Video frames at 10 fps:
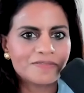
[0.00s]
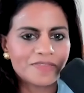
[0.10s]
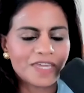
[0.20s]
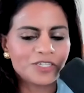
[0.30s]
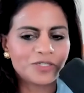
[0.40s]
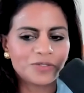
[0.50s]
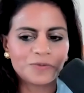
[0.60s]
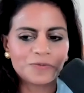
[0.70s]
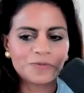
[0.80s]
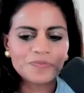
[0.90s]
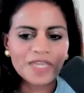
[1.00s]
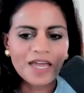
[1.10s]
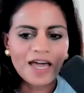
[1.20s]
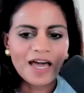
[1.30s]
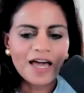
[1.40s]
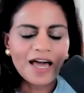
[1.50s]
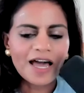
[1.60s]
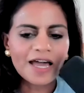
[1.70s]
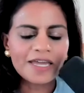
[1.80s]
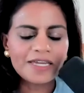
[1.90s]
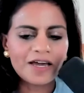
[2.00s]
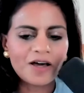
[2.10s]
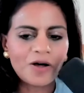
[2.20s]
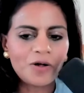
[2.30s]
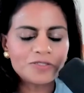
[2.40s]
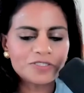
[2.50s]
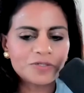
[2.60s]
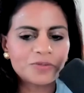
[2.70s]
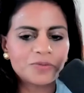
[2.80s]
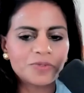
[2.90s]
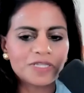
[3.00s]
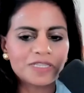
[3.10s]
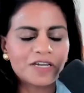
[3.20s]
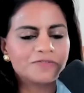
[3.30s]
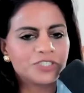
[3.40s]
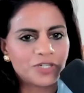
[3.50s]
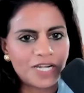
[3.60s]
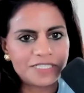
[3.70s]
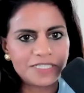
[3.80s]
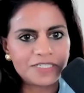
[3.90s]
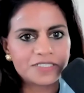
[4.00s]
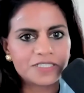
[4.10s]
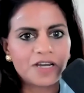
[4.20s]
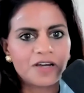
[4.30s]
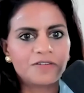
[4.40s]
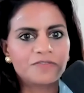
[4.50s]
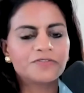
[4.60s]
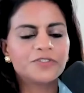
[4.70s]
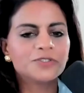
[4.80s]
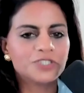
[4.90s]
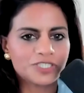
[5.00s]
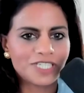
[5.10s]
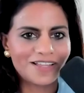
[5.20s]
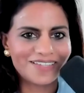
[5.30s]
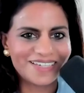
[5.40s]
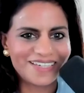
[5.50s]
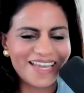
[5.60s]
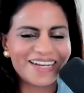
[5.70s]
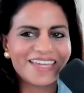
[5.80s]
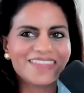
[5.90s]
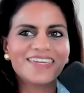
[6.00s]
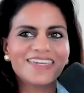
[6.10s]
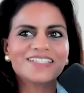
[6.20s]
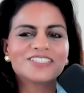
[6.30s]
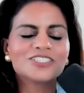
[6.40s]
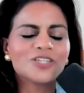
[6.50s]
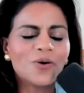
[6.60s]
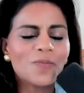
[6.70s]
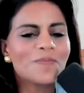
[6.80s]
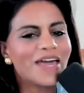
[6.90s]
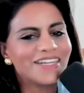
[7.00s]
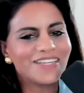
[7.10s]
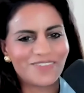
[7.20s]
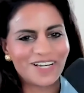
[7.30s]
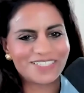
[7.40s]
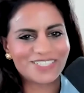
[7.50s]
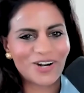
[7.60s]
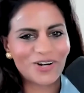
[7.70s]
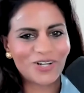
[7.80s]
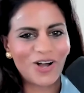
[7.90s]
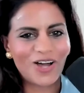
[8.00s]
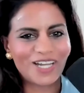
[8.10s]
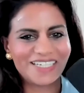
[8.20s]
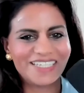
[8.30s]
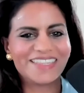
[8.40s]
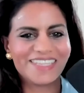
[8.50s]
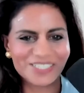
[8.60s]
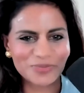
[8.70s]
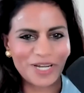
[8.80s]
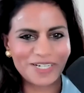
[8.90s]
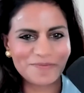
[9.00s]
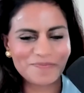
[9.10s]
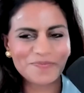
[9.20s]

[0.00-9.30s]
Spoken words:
Thank you. I also loved your ideas of future telling. And I think so many of us are caught in this one.